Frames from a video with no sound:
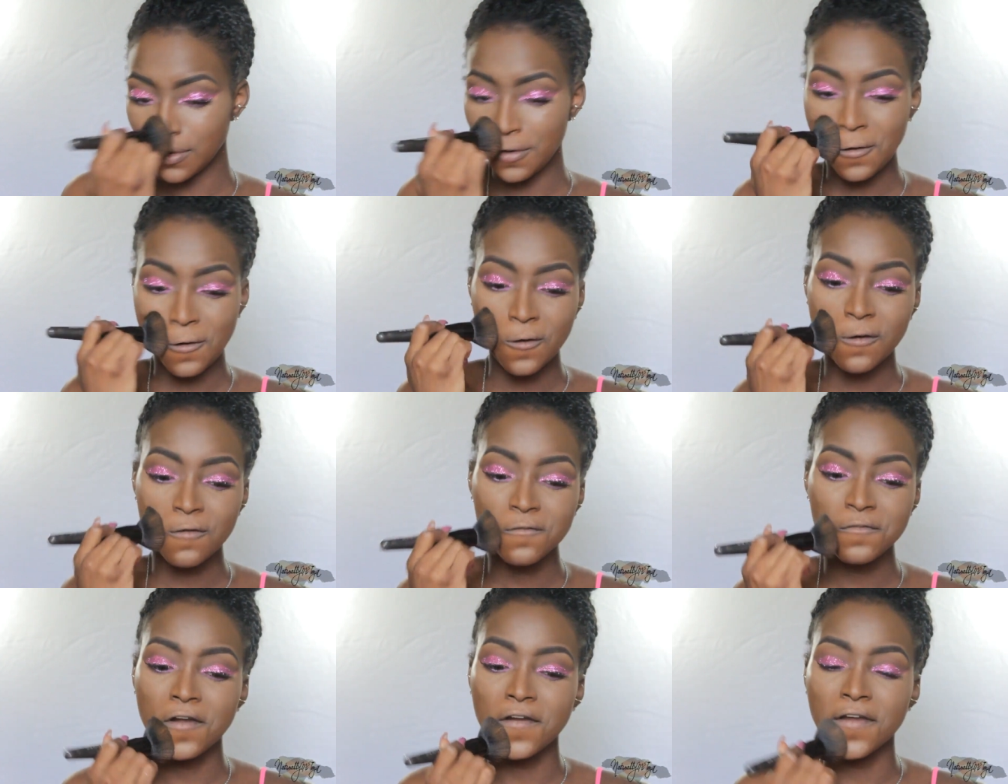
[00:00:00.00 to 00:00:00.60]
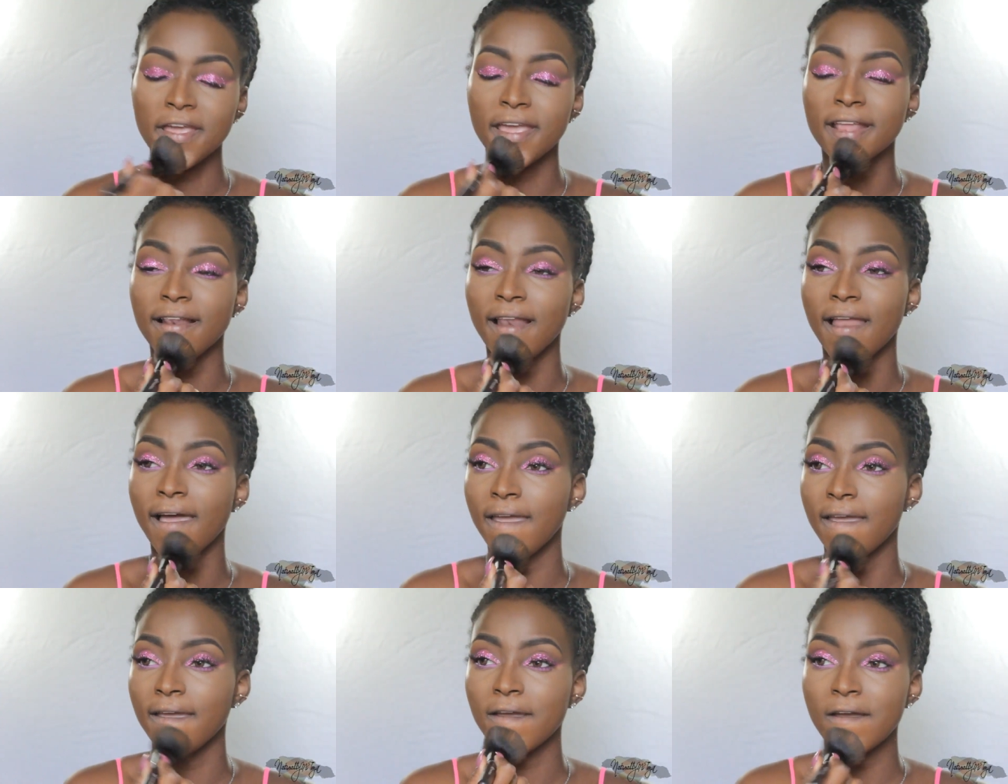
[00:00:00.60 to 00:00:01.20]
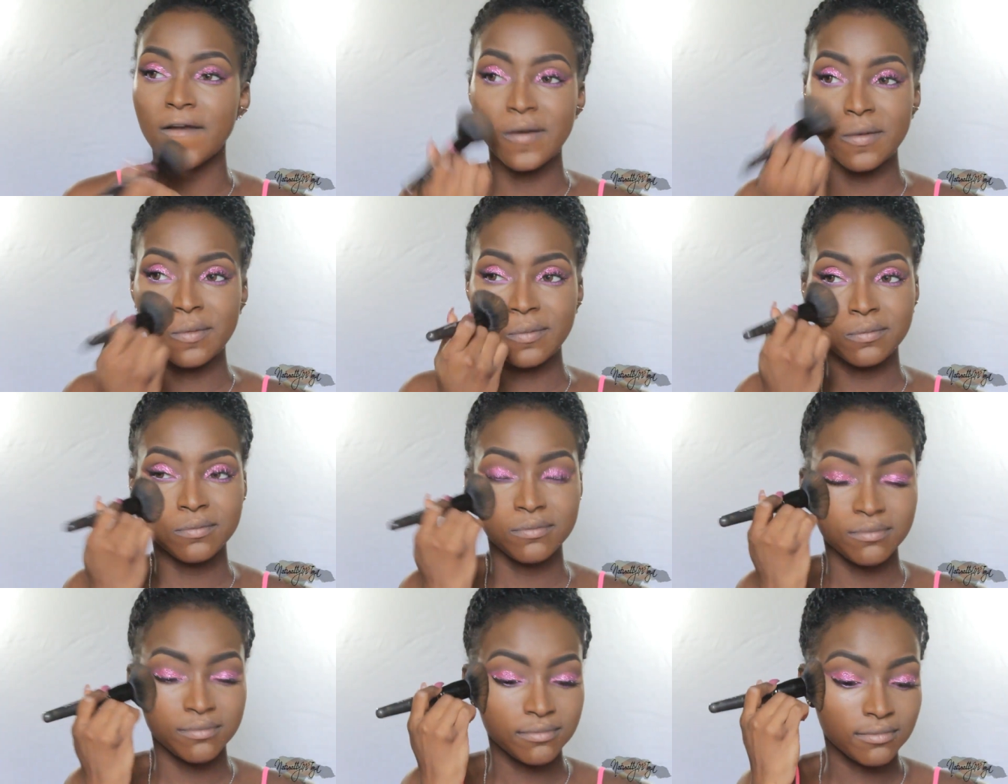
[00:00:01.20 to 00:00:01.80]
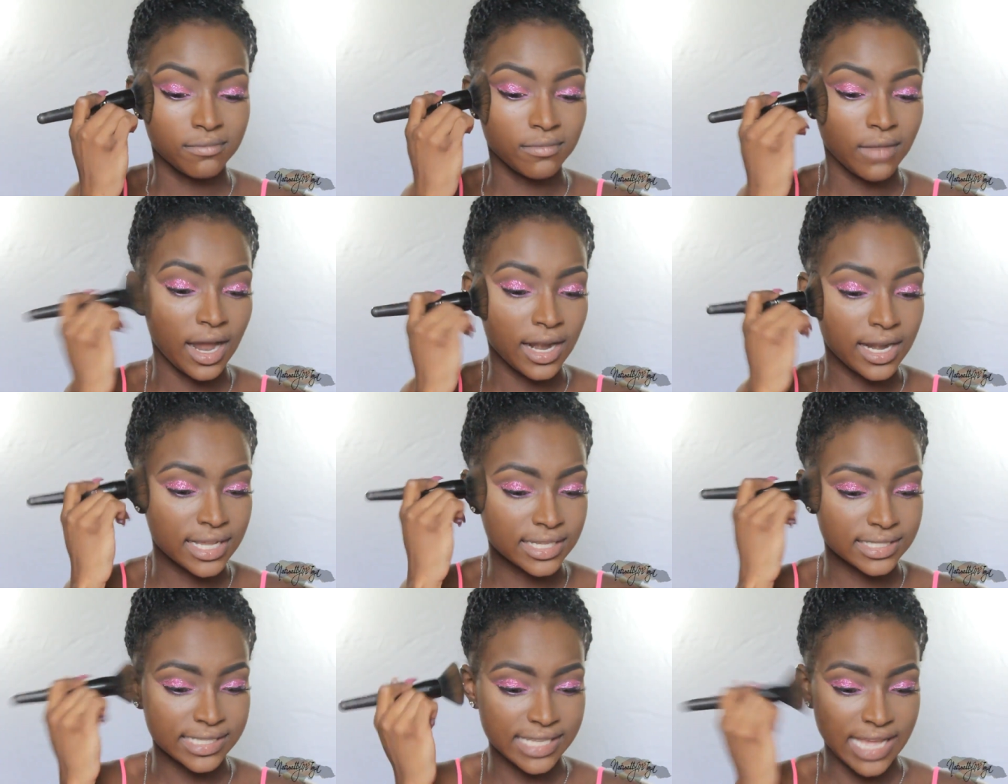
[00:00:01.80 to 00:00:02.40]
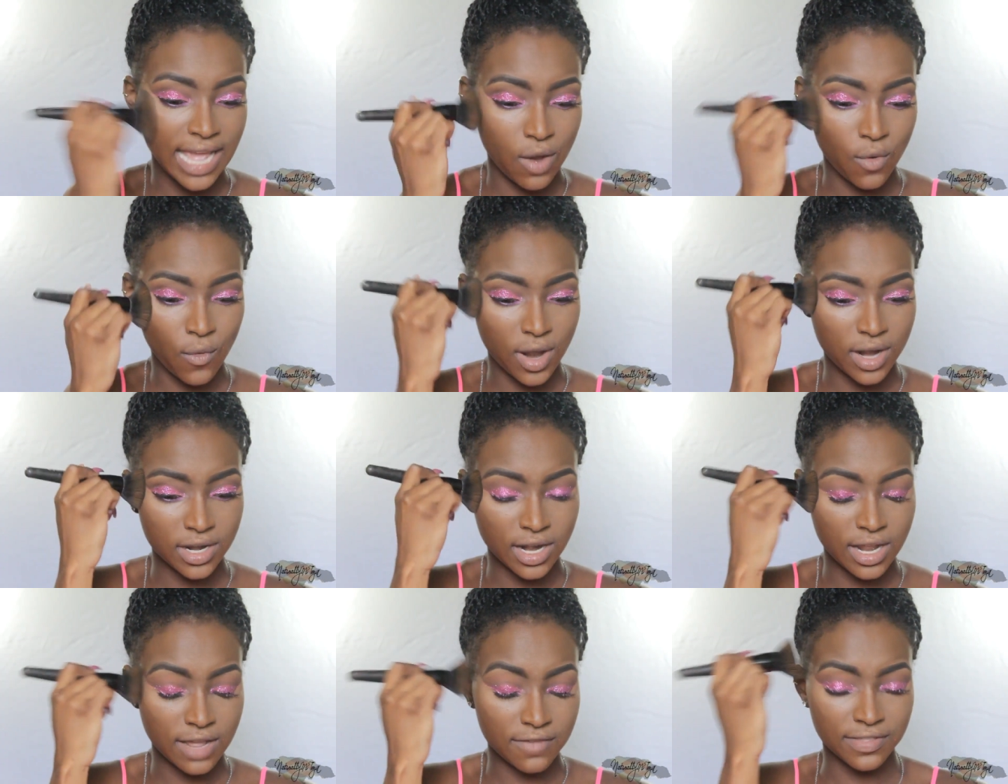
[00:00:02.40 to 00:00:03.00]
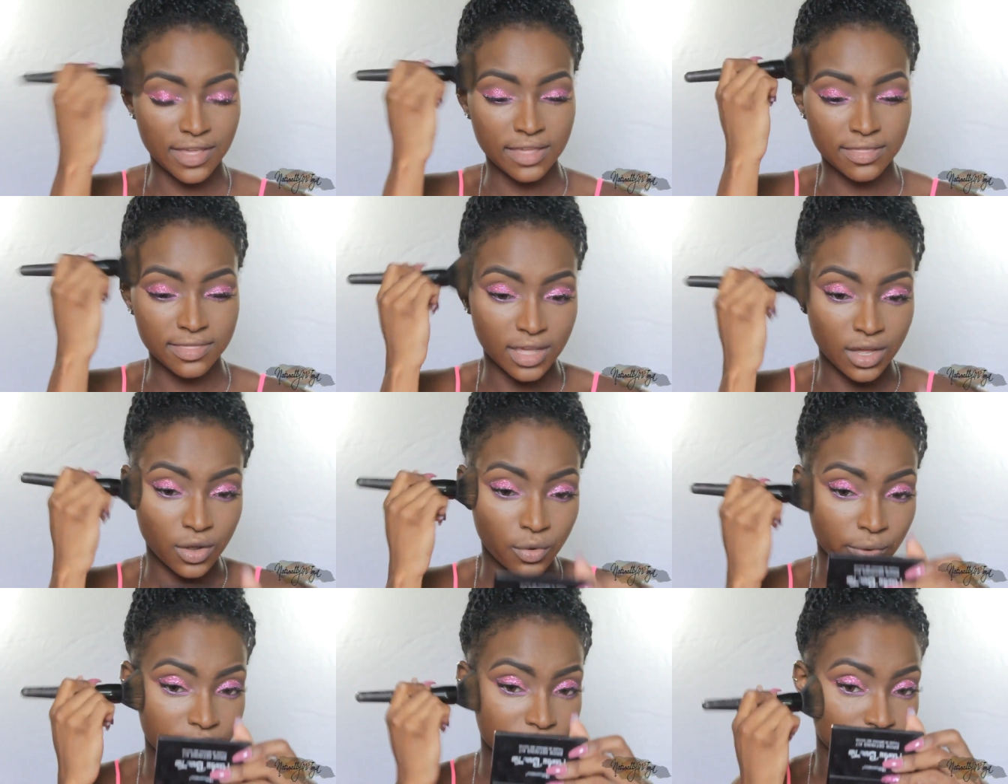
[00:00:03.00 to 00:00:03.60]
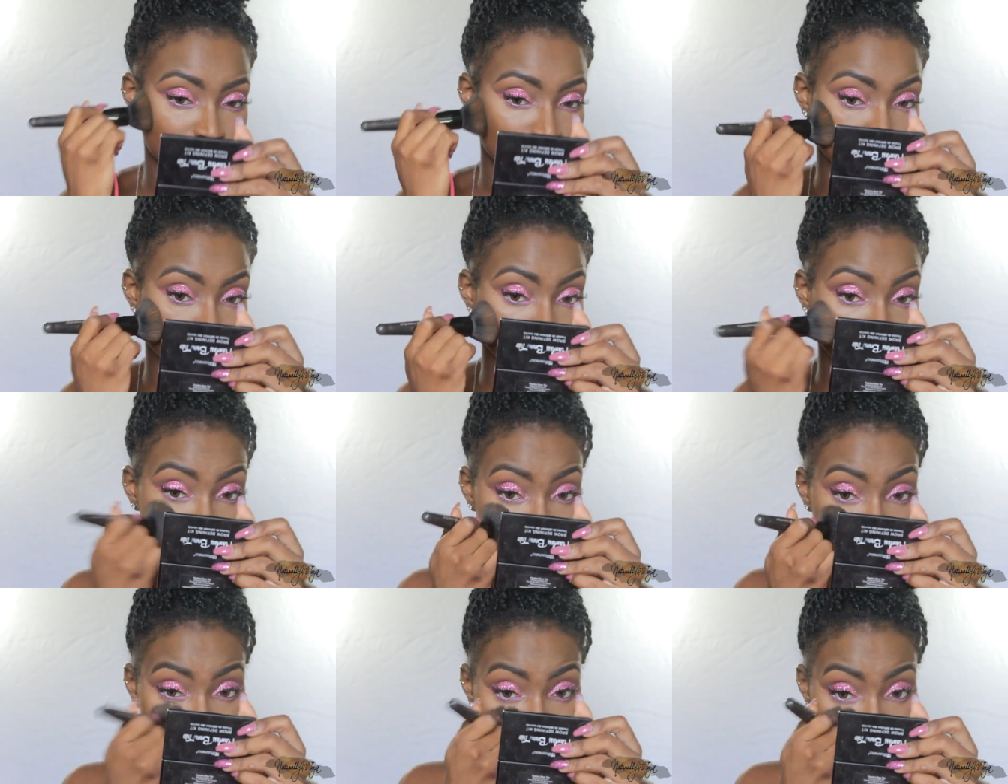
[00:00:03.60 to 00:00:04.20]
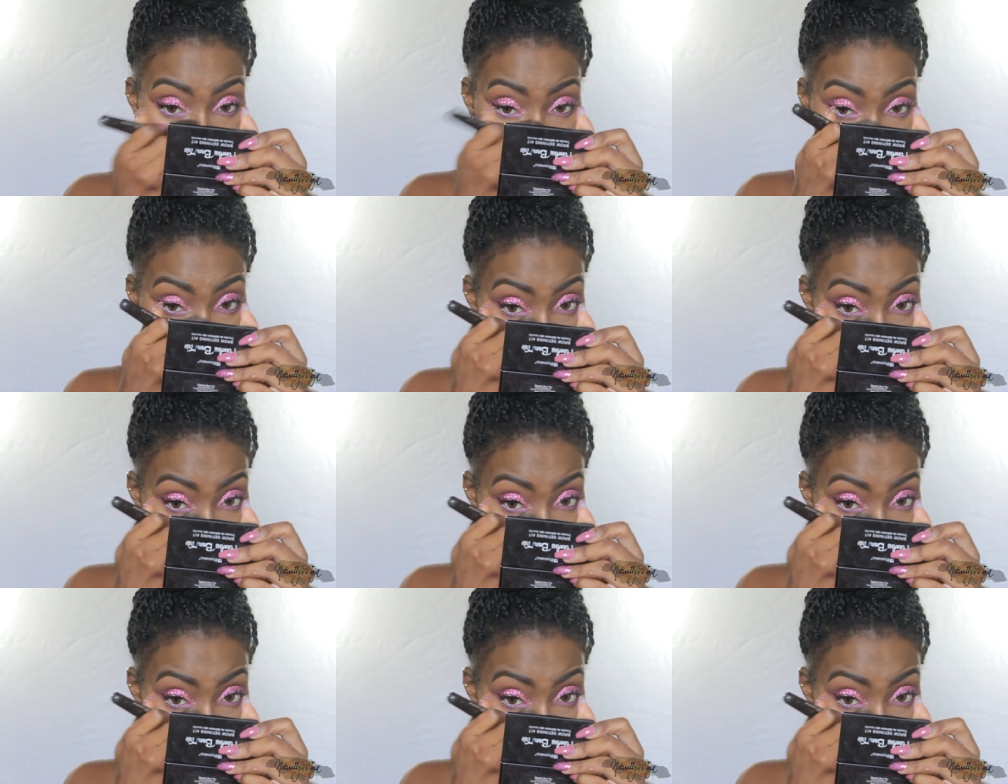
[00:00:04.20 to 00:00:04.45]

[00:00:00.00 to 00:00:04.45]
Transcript: over it. Like honestly, I wonder if they think we're stupid,